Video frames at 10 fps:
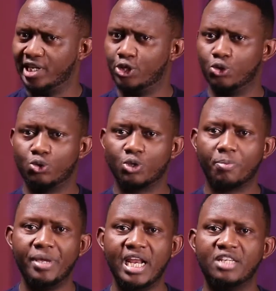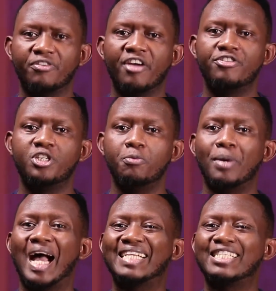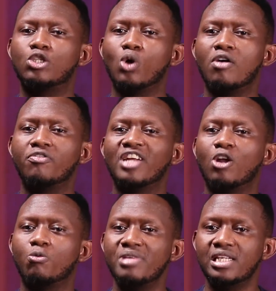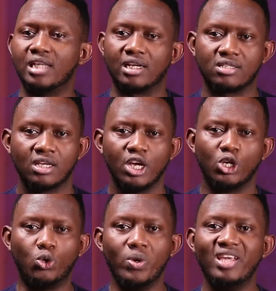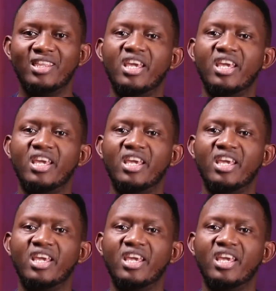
due to the P95 chip at 12 nanometers doing the